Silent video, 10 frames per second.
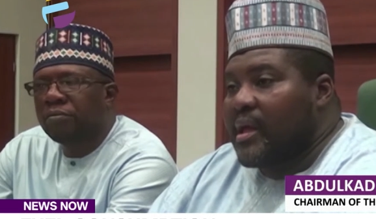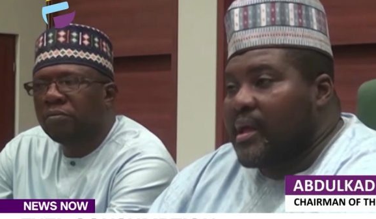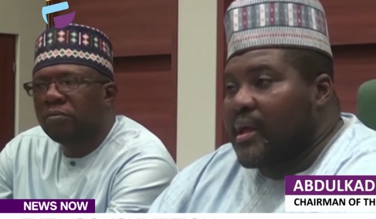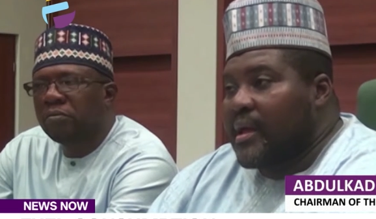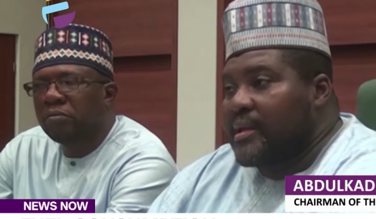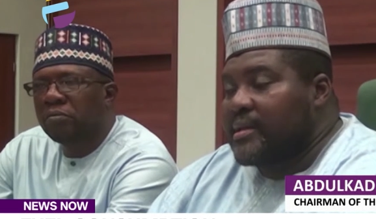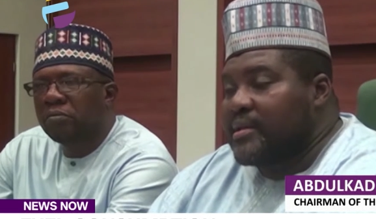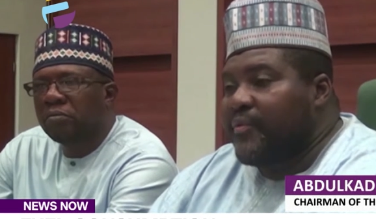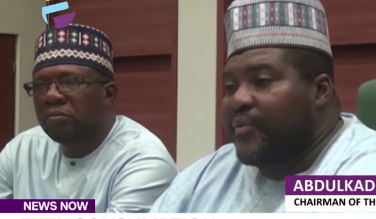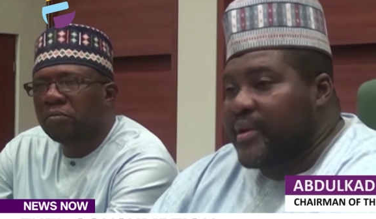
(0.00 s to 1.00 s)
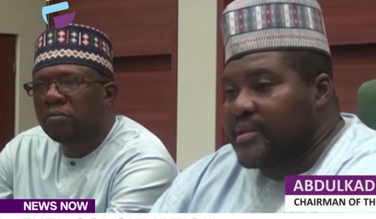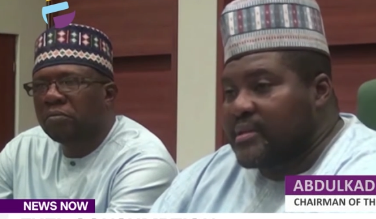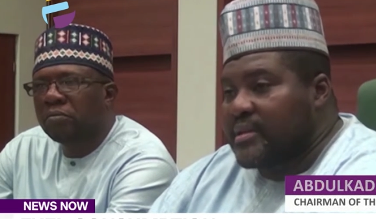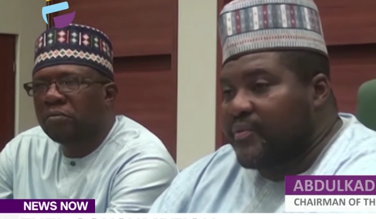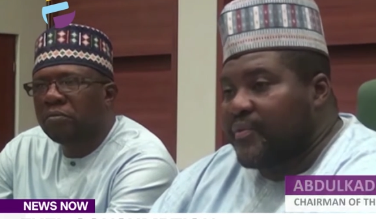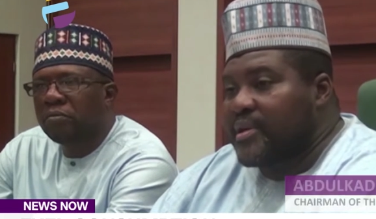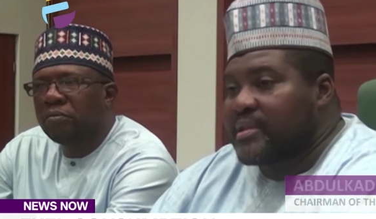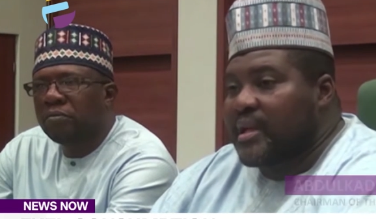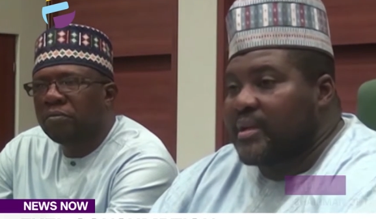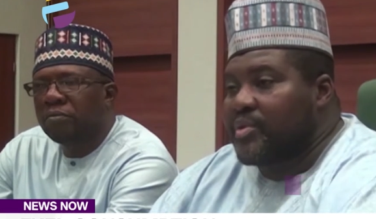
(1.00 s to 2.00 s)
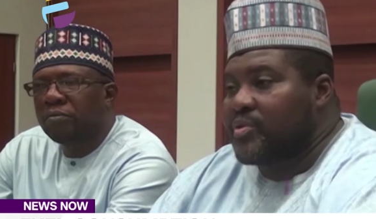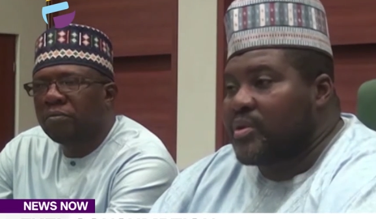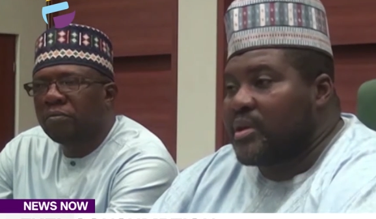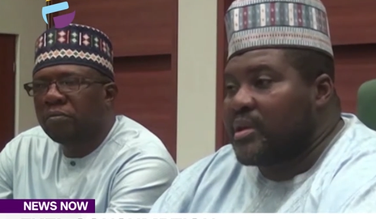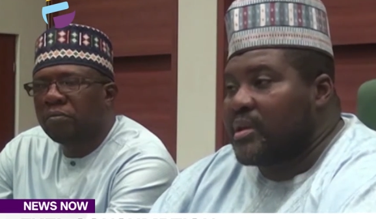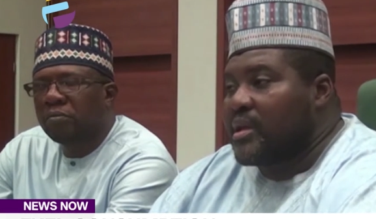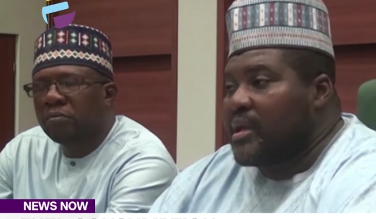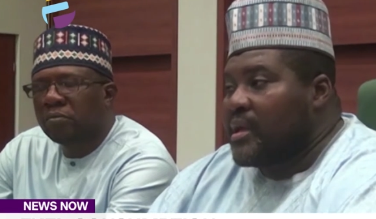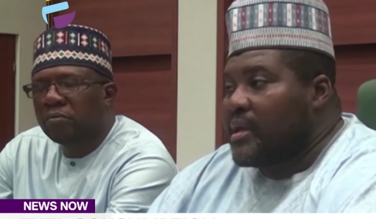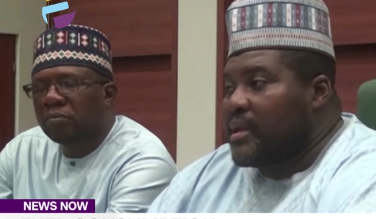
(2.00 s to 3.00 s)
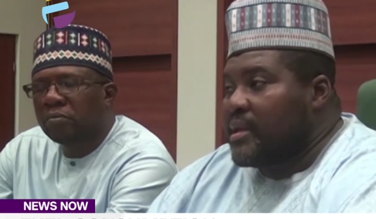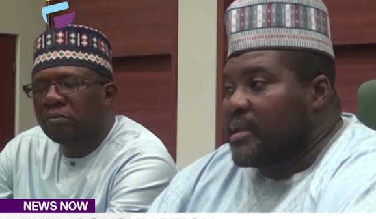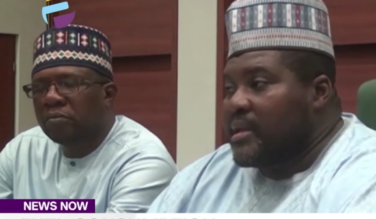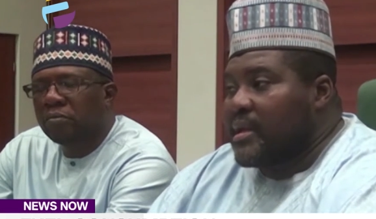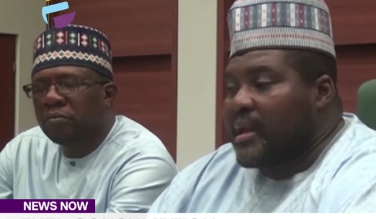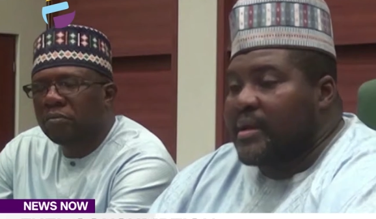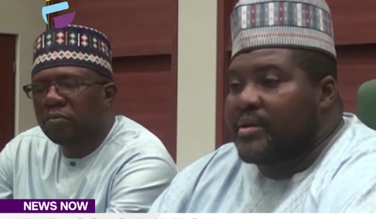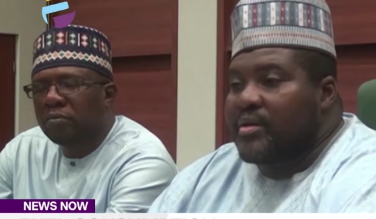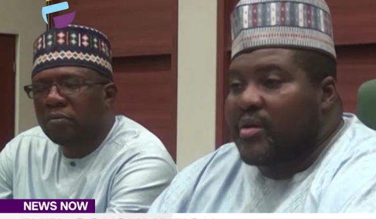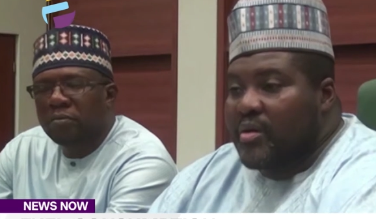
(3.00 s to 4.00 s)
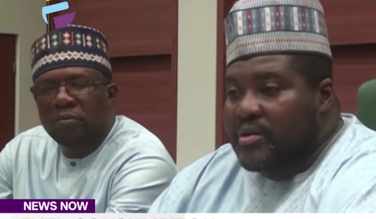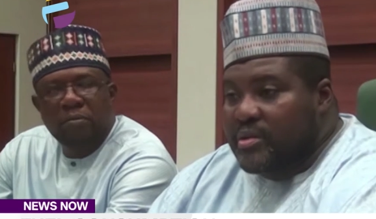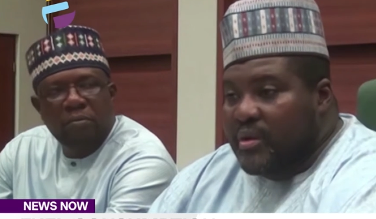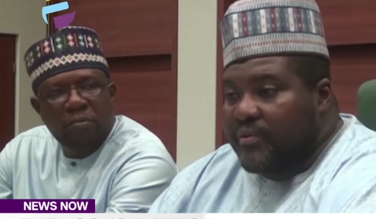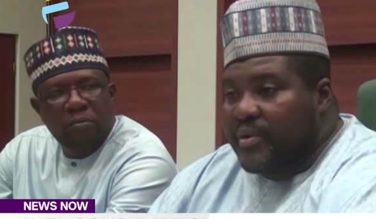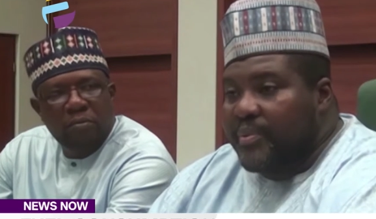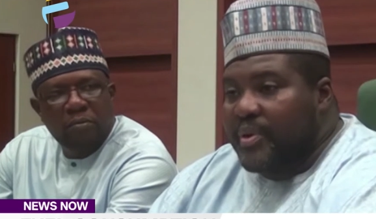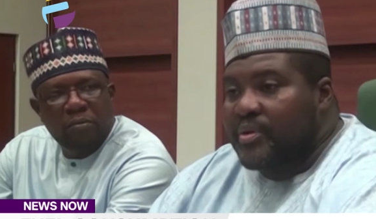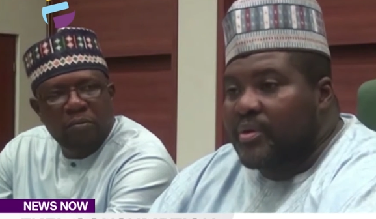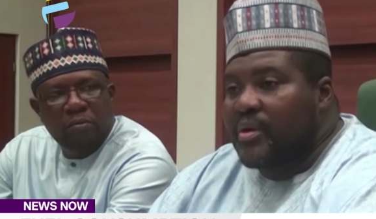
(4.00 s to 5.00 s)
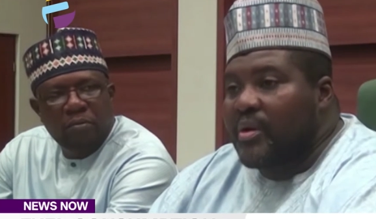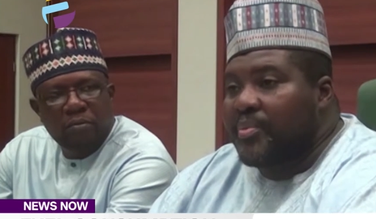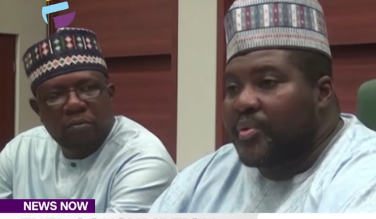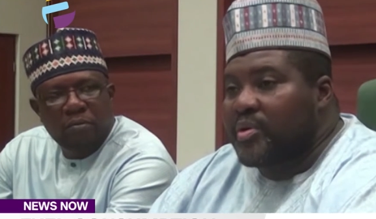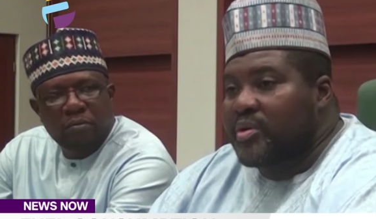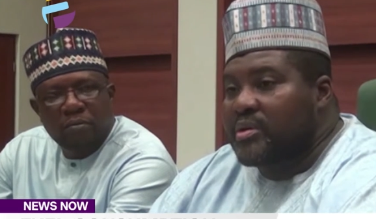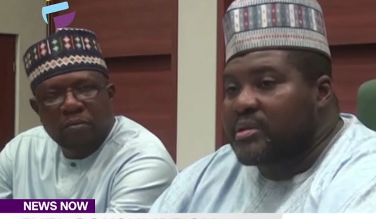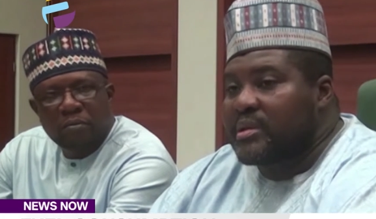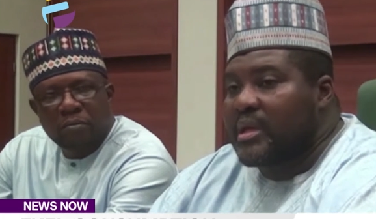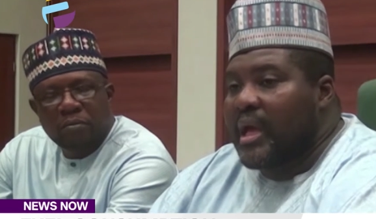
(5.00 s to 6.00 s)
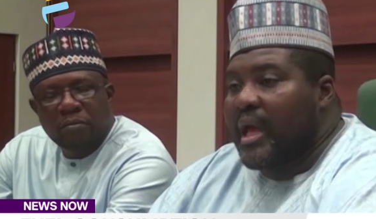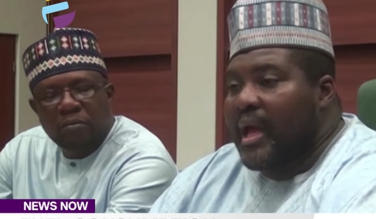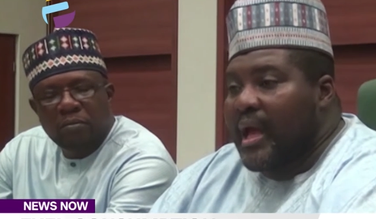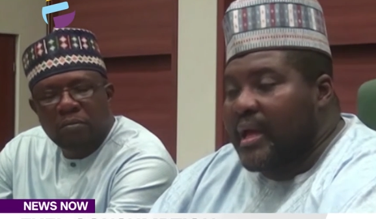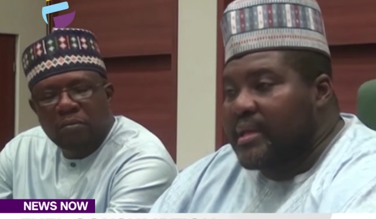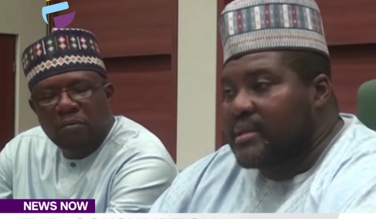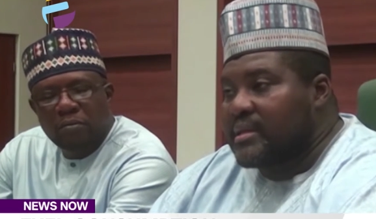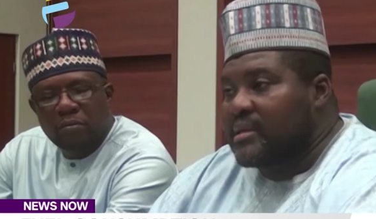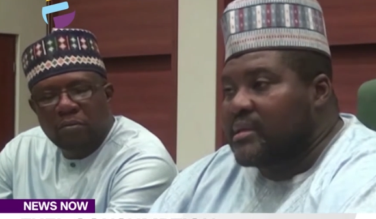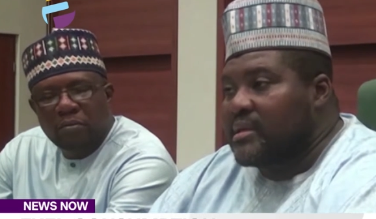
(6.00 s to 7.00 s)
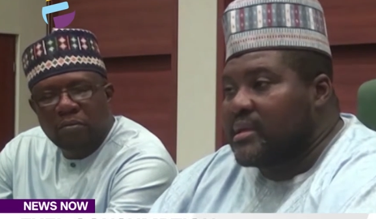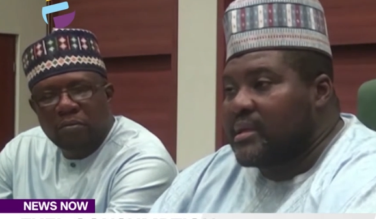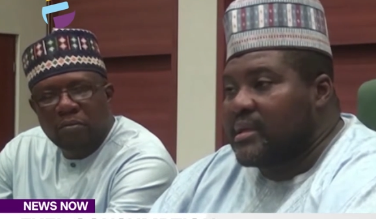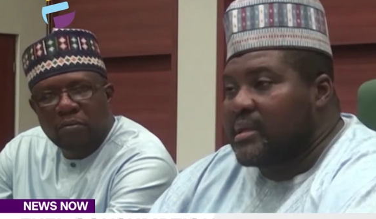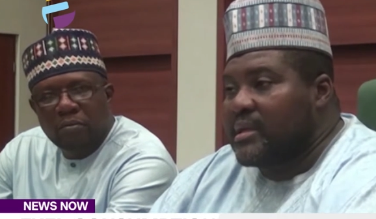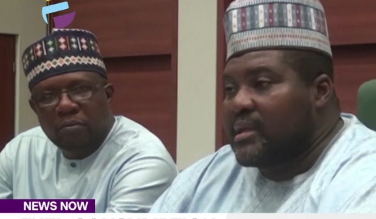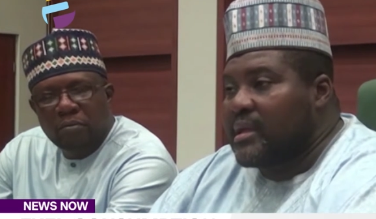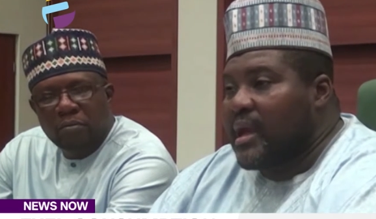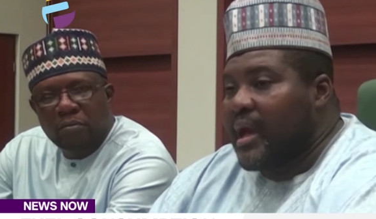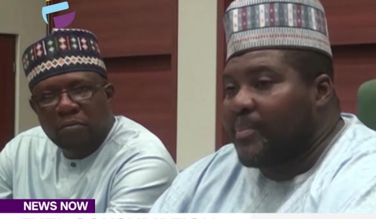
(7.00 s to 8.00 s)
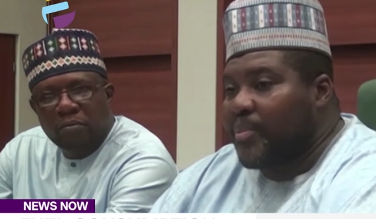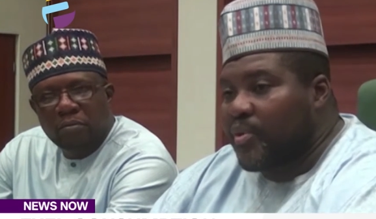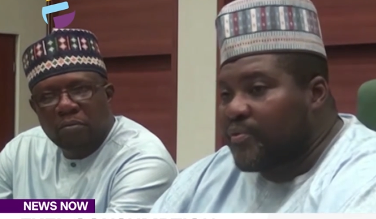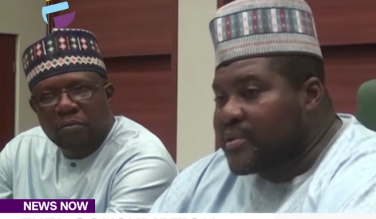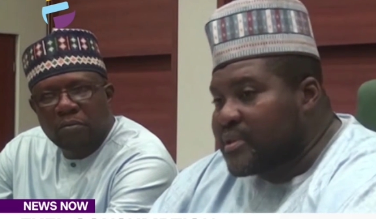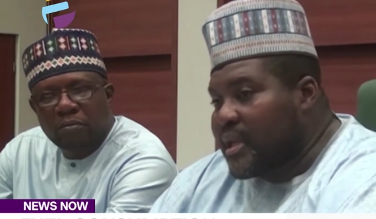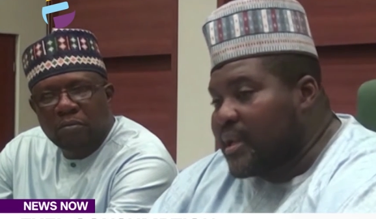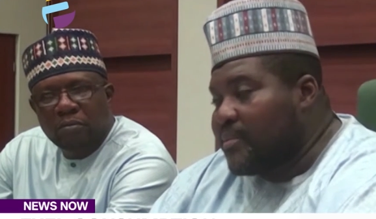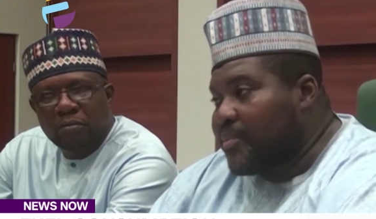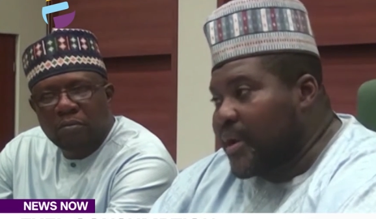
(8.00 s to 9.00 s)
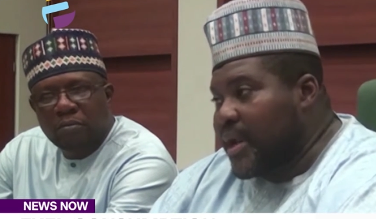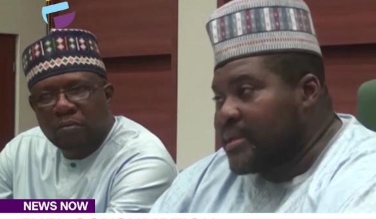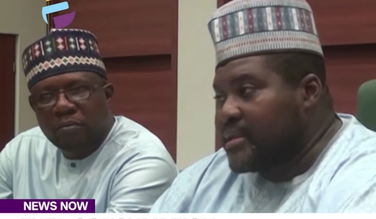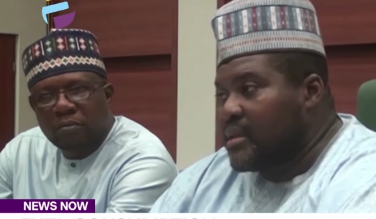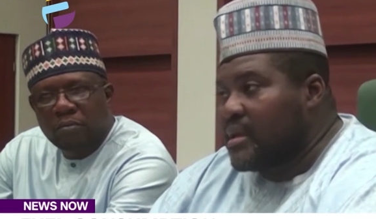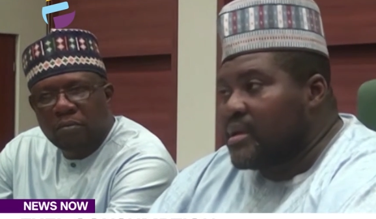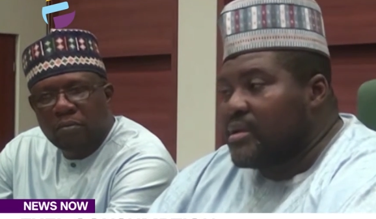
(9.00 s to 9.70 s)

Speaker 1: uh, the difference, the differential between the landing cost of the petroleum products and the approved selling price.